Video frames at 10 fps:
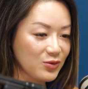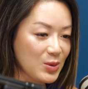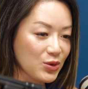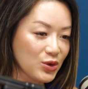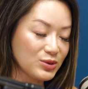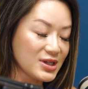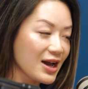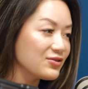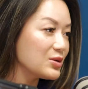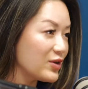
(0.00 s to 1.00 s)
of people who did
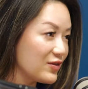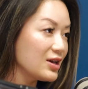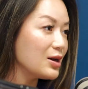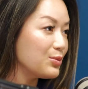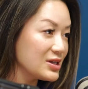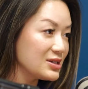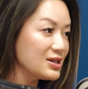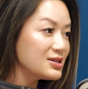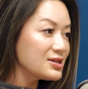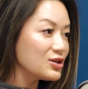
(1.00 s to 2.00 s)
have to pivot a
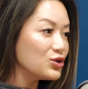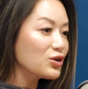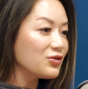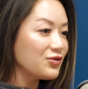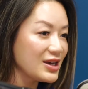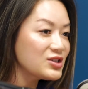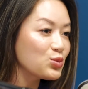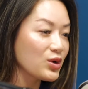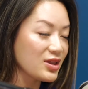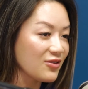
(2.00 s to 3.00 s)
business, you're faced
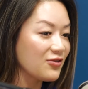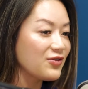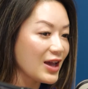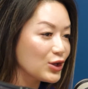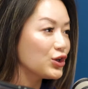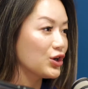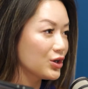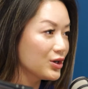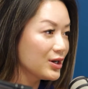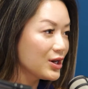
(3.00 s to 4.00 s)
with failure.